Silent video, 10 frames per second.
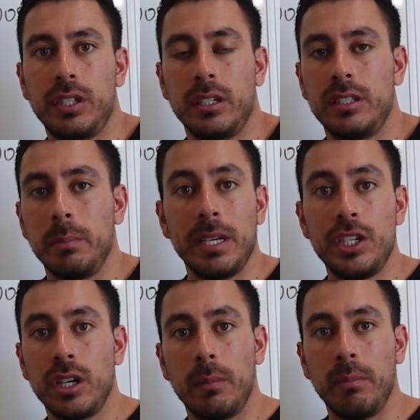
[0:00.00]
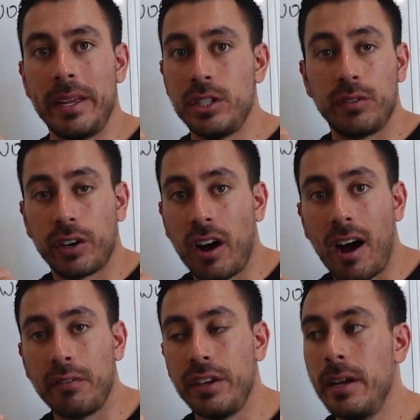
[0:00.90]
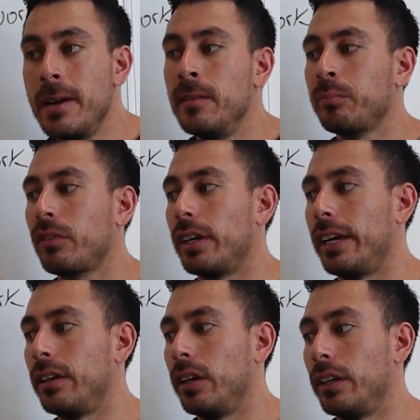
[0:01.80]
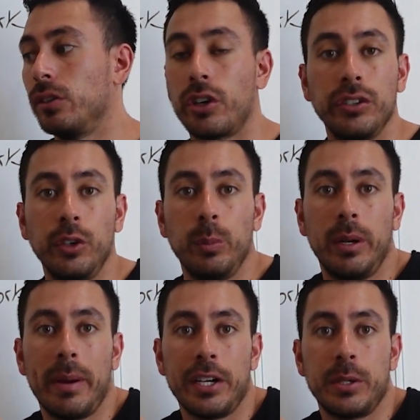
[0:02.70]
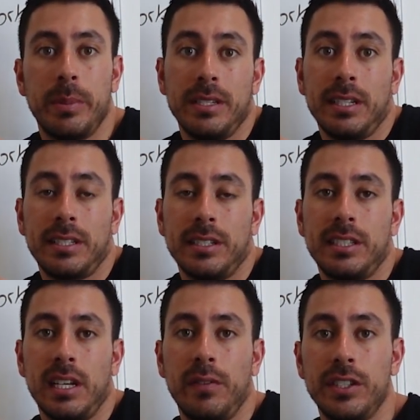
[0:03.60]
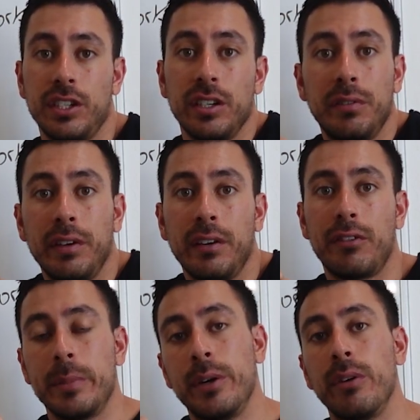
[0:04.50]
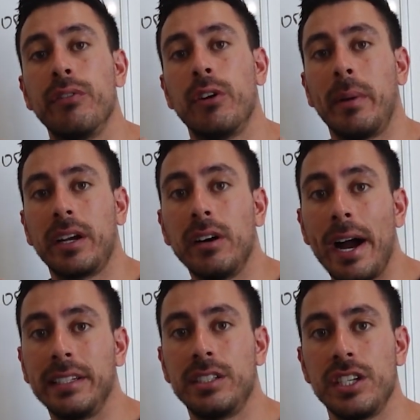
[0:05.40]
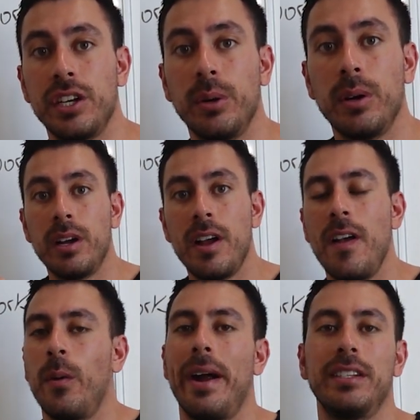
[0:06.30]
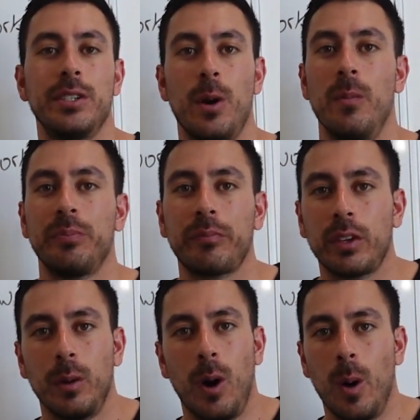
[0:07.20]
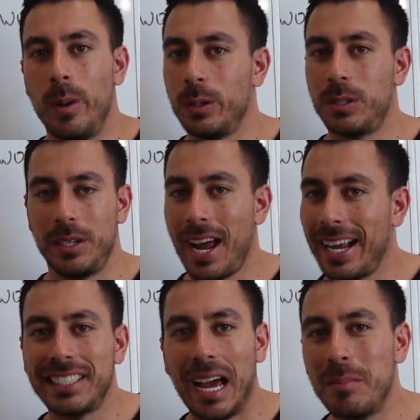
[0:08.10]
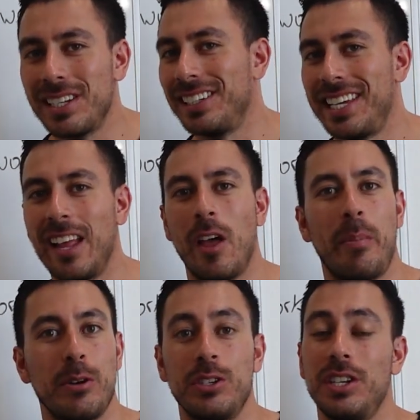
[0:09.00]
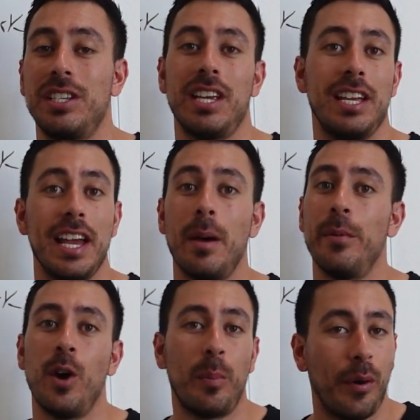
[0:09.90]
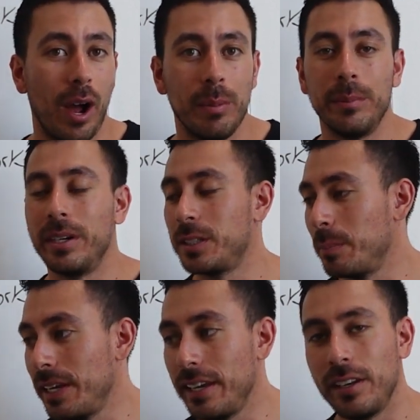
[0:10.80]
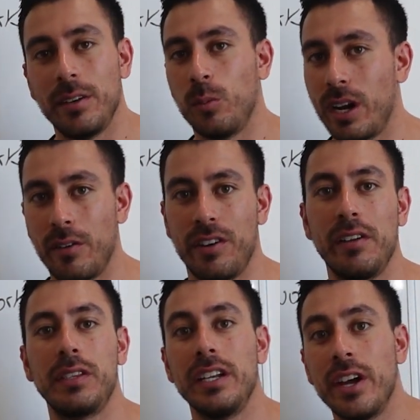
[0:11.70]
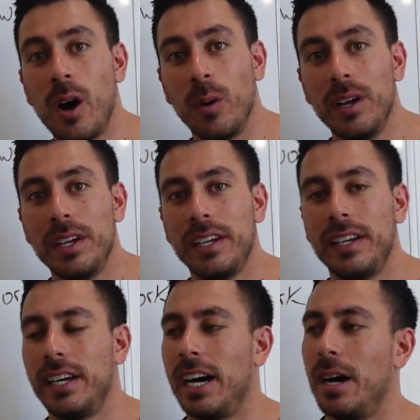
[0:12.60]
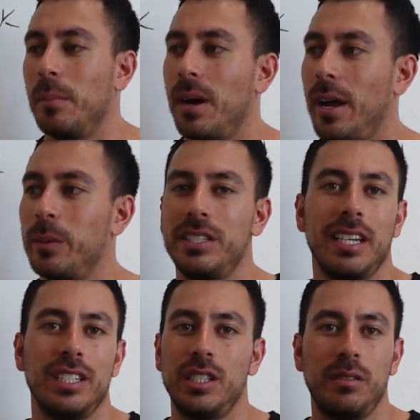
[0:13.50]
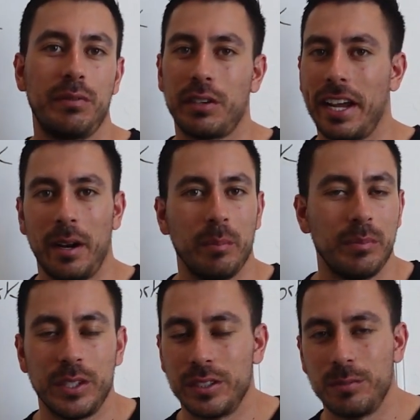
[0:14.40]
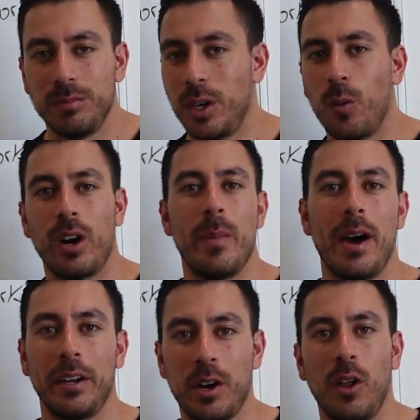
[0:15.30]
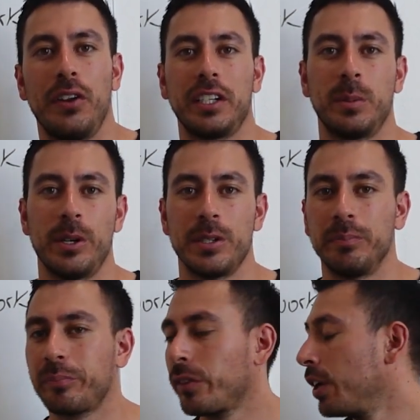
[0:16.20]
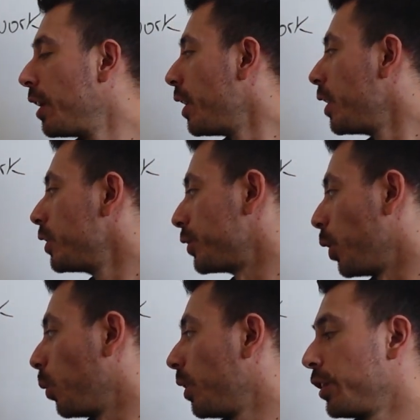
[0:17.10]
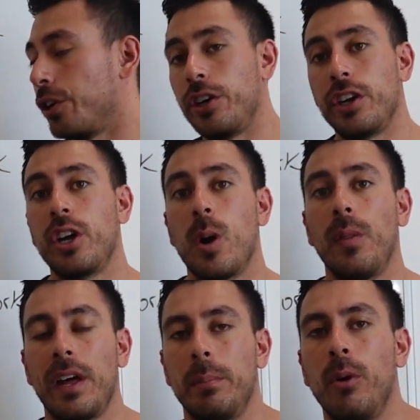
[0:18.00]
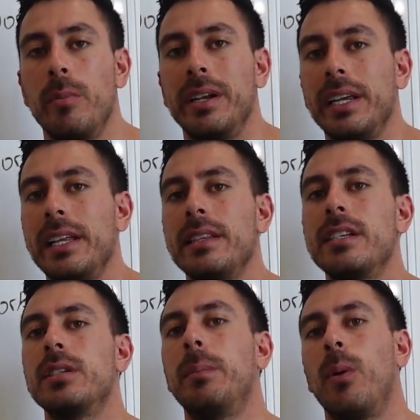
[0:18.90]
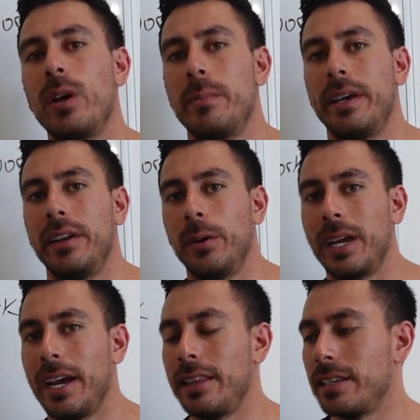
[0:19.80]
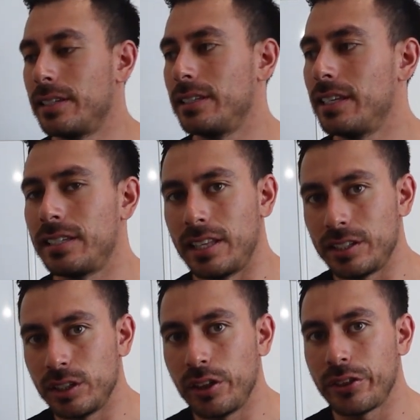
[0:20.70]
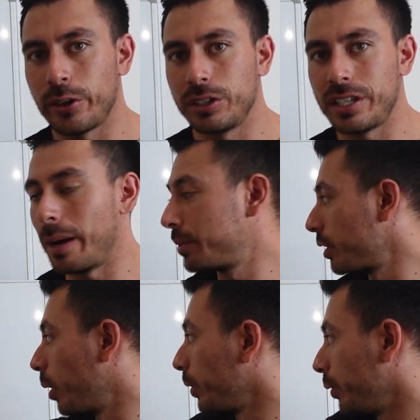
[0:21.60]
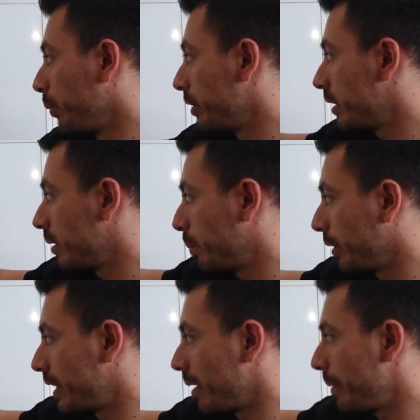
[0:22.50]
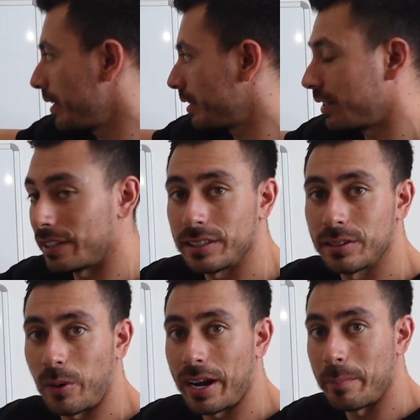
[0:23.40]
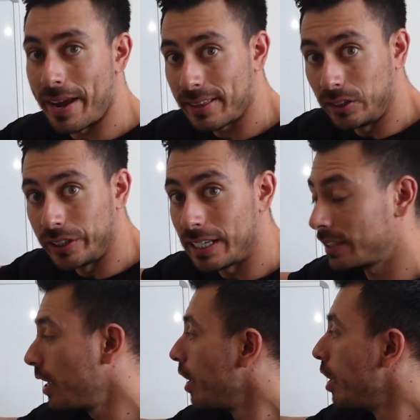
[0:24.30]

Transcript: to meet you for coffee and learn a little bit about your business and see if it's a good fit for me to refer my clients to you, right? So almost 9 times out of 10, that person's going to say, yep, no problem, let's meet, whatever. And if they don't, I always say, just forget them. Just don't worry about it. Call the next person. So you're going to go on that appointment. In this appointment, okay, this is the third step. So you put 10 businesses, right? Make the list,